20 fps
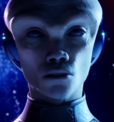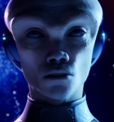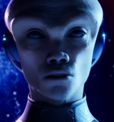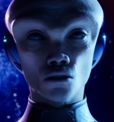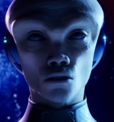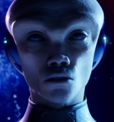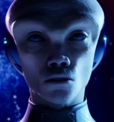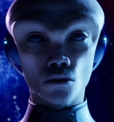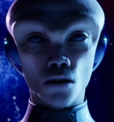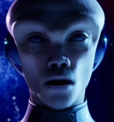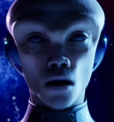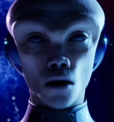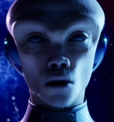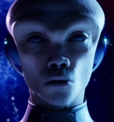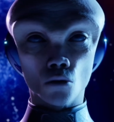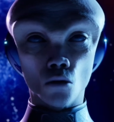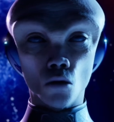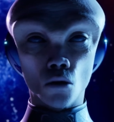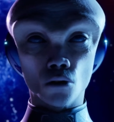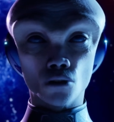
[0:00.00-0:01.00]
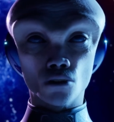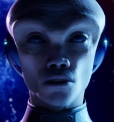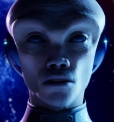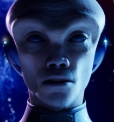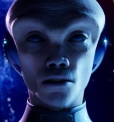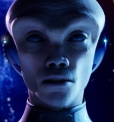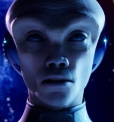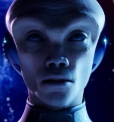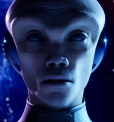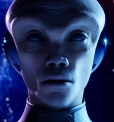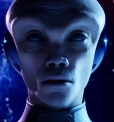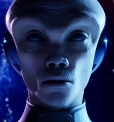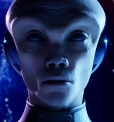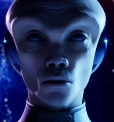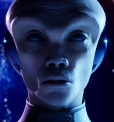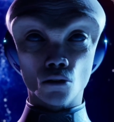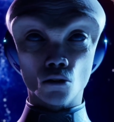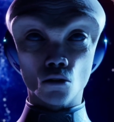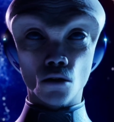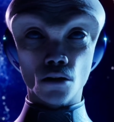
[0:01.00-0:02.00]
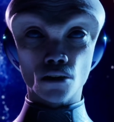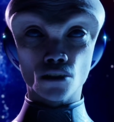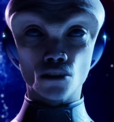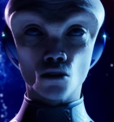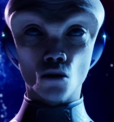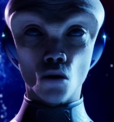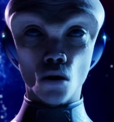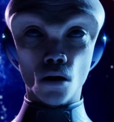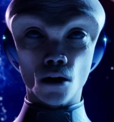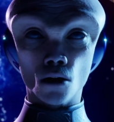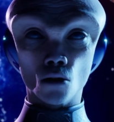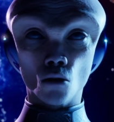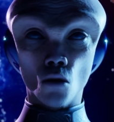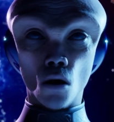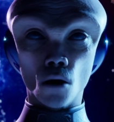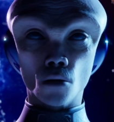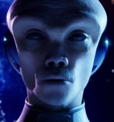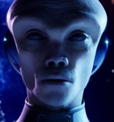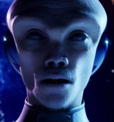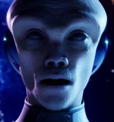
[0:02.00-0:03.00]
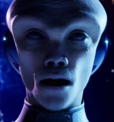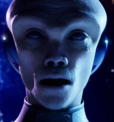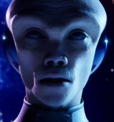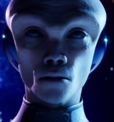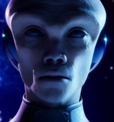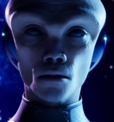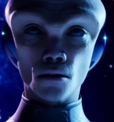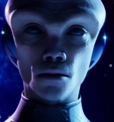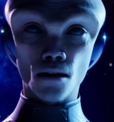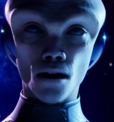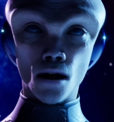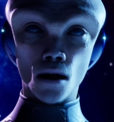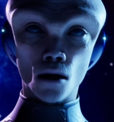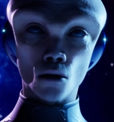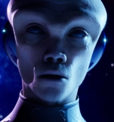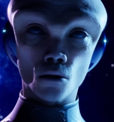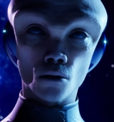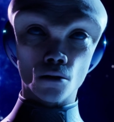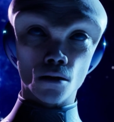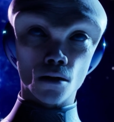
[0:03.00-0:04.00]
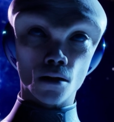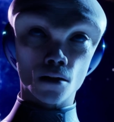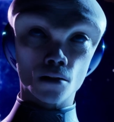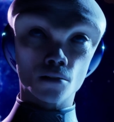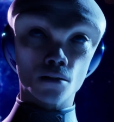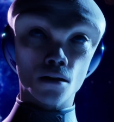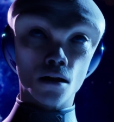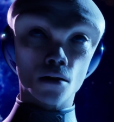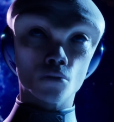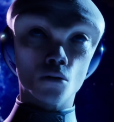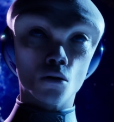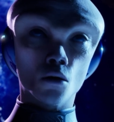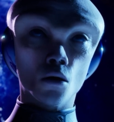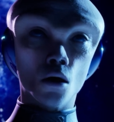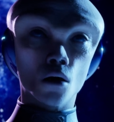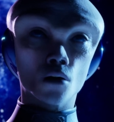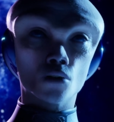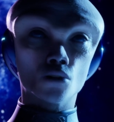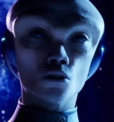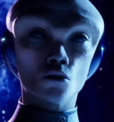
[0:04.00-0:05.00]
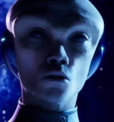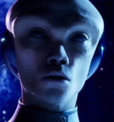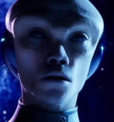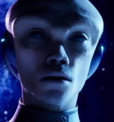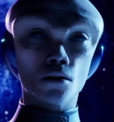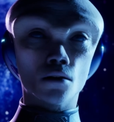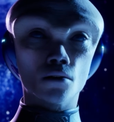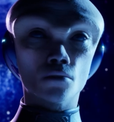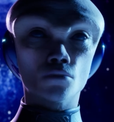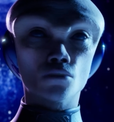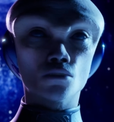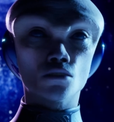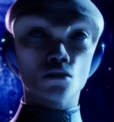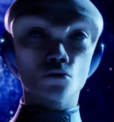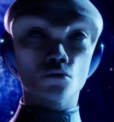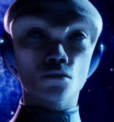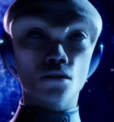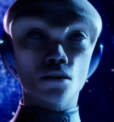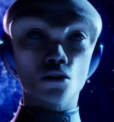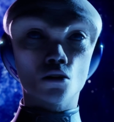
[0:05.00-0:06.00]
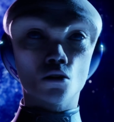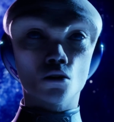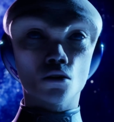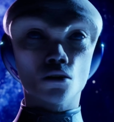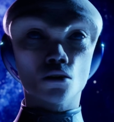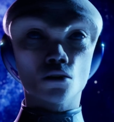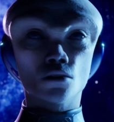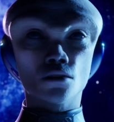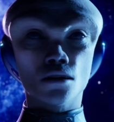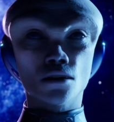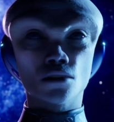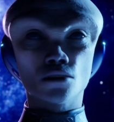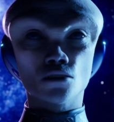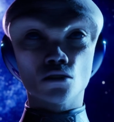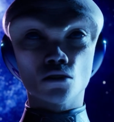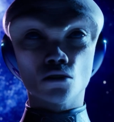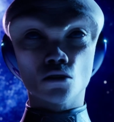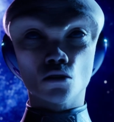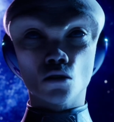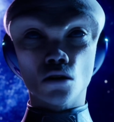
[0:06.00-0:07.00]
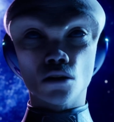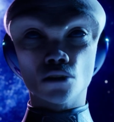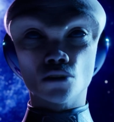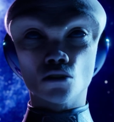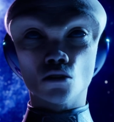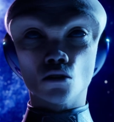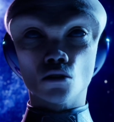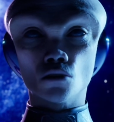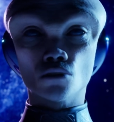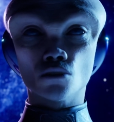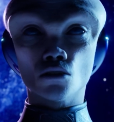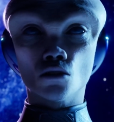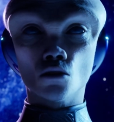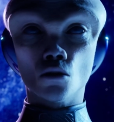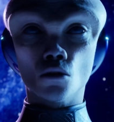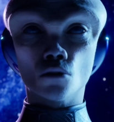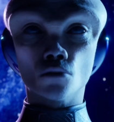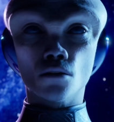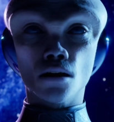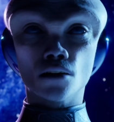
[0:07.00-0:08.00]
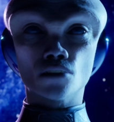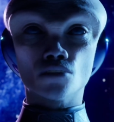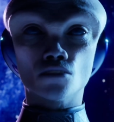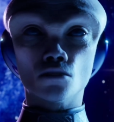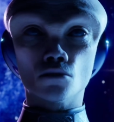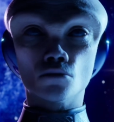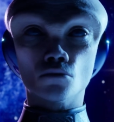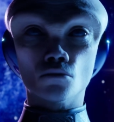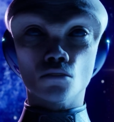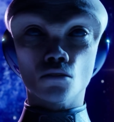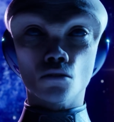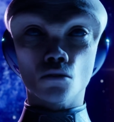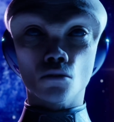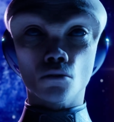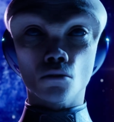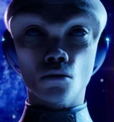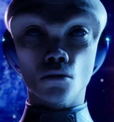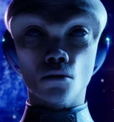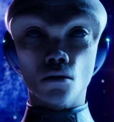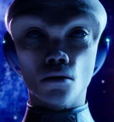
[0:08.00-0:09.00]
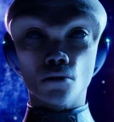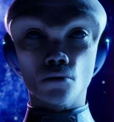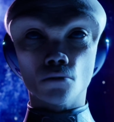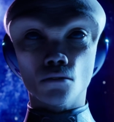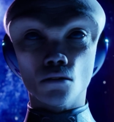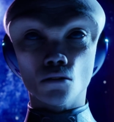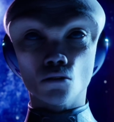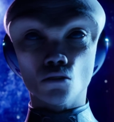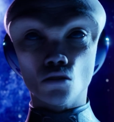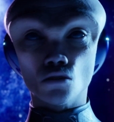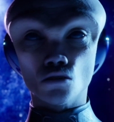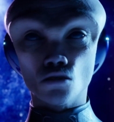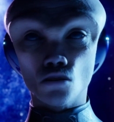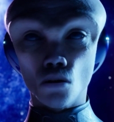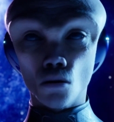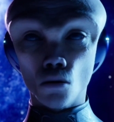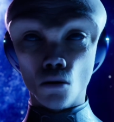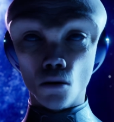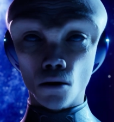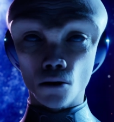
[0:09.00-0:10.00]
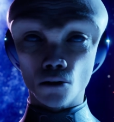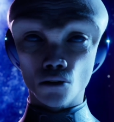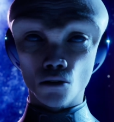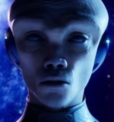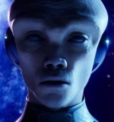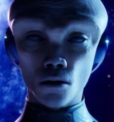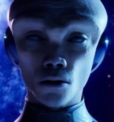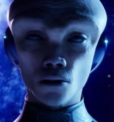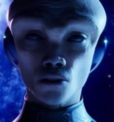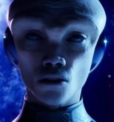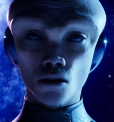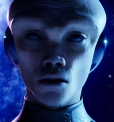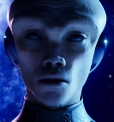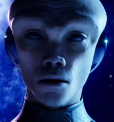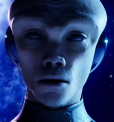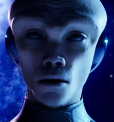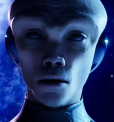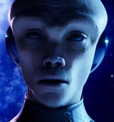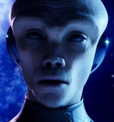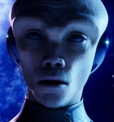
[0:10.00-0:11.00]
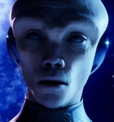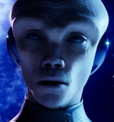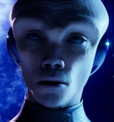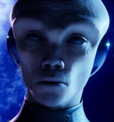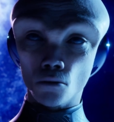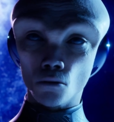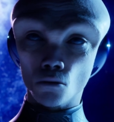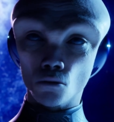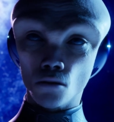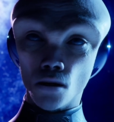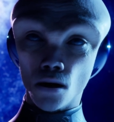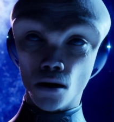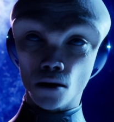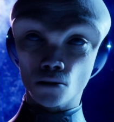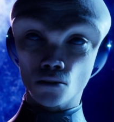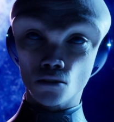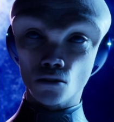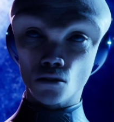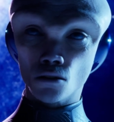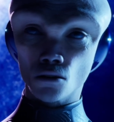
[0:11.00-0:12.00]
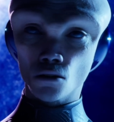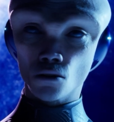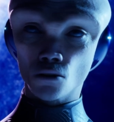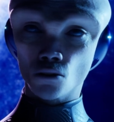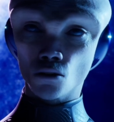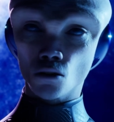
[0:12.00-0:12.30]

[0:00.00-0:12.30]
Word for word: presence in the cosmos. This would explain why we haven't encountered any technologically superior extraterrestrial civilizations, Interstellar isolation. The vast